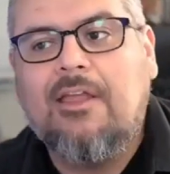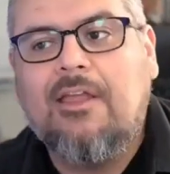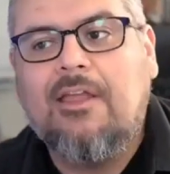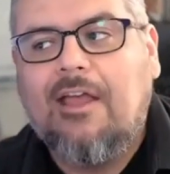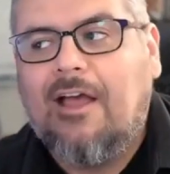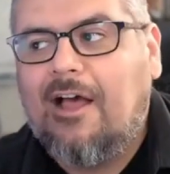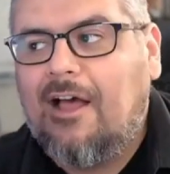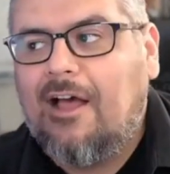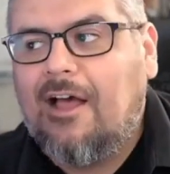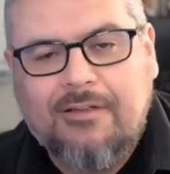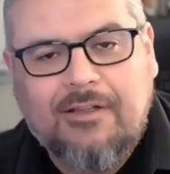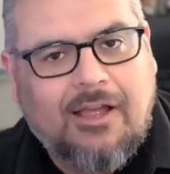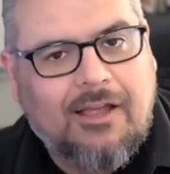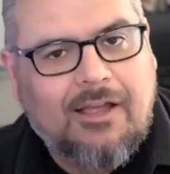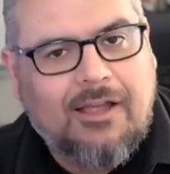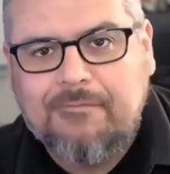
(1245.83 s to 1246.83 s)

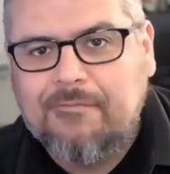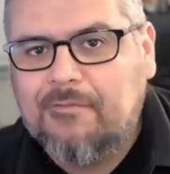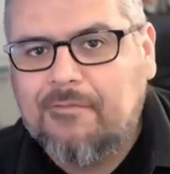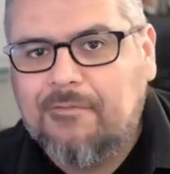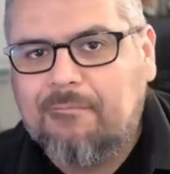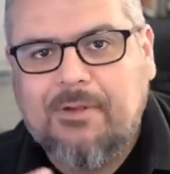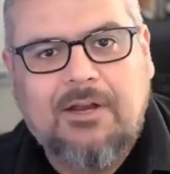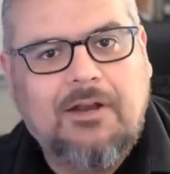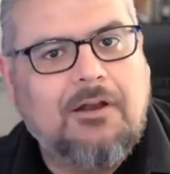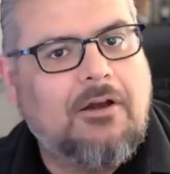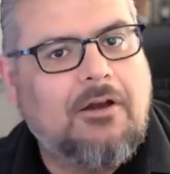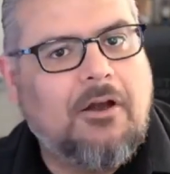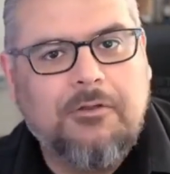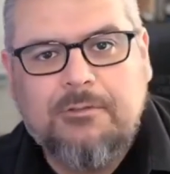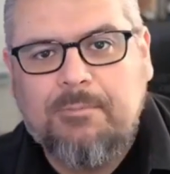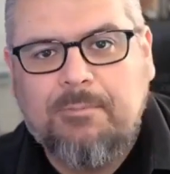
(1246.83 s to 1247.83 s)
I've been on all those
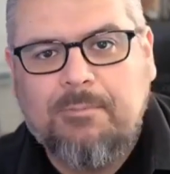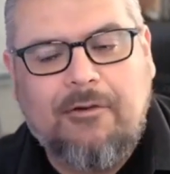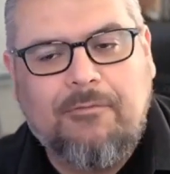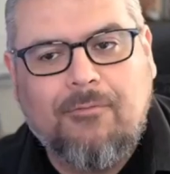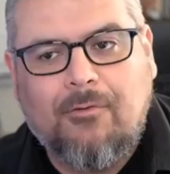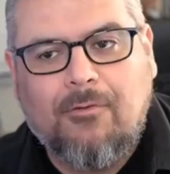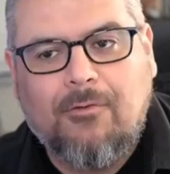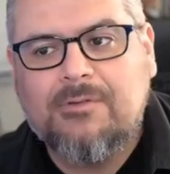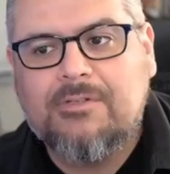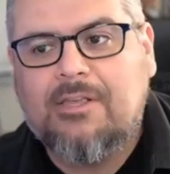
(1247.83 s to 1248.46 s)
platforms.